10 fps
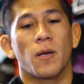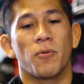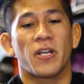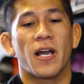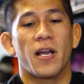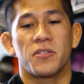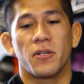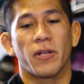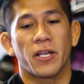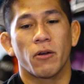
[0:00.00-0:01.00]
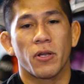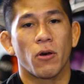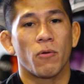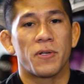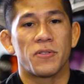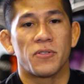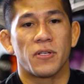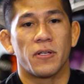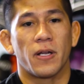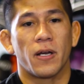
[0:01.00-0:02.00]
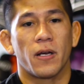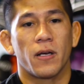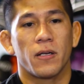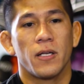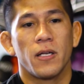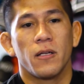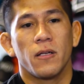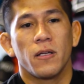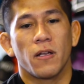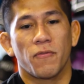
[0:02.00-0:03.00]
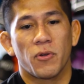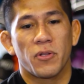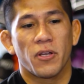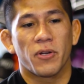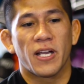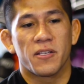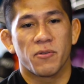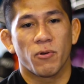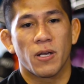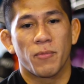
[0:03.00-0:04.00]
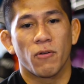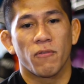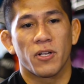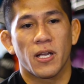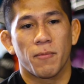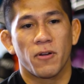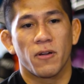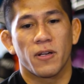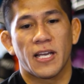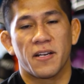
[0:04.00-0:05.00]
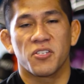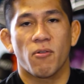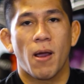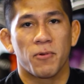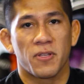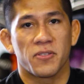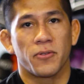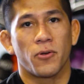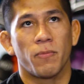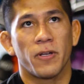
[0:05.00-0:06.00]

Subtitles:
couple of the guys, you know, like Cody Owens and a few of the other guys that were coming over to kind of scrap with us a little